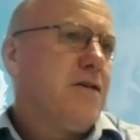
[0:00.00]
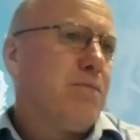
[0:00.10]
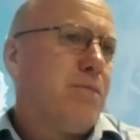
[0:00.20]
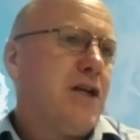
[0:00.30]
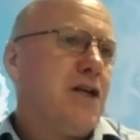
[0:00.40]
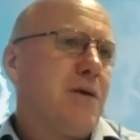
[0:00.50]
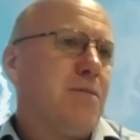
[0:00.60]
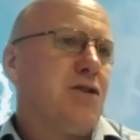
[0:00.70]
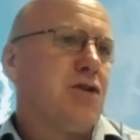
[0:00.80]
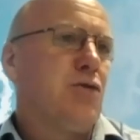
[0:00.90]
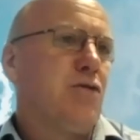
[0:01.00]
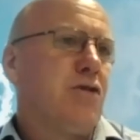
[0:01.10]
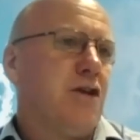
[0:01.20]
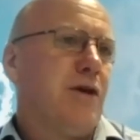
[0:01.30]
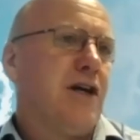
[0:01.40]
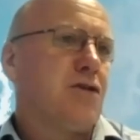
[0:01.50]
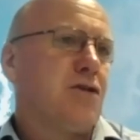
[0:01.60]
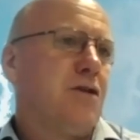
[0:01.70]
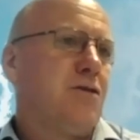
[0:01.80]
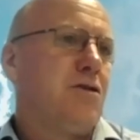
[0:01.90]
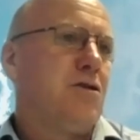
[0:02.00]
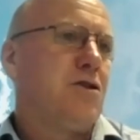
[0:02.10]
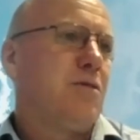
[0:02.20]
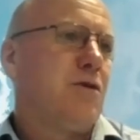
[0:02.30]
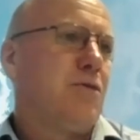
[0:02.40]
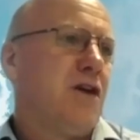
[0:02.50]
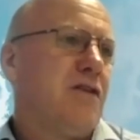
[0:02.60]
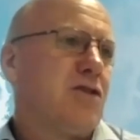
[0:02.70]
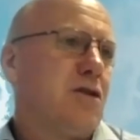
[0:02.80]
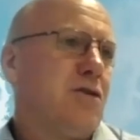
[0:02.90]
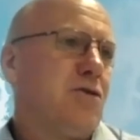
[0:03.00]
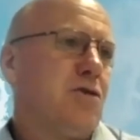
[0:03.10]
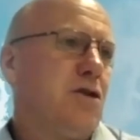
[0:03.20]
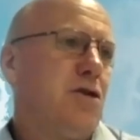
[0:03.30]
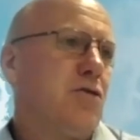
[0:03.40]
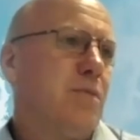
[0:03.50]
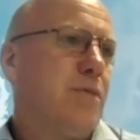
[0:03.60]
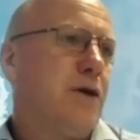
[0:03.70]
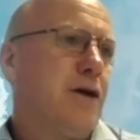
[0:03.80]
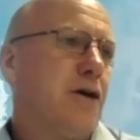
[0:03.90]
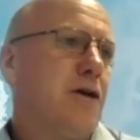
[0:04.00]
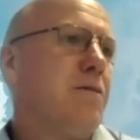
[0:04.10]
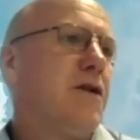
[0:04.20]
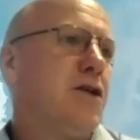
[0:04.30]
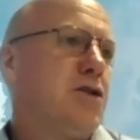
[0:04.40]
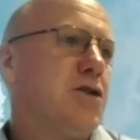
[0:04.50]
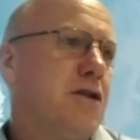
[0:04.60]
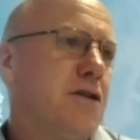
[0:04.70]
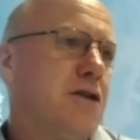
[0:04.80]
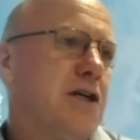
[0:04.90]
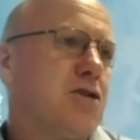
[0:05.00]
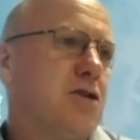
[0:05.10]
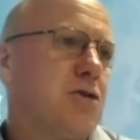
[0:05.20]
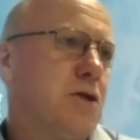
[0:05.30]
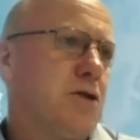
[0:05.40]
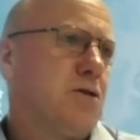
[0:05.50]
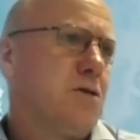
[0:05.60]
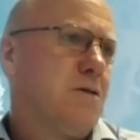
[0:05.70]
many companies are talking about solutions, but we have a solution that you can buy literally in the next six weeks.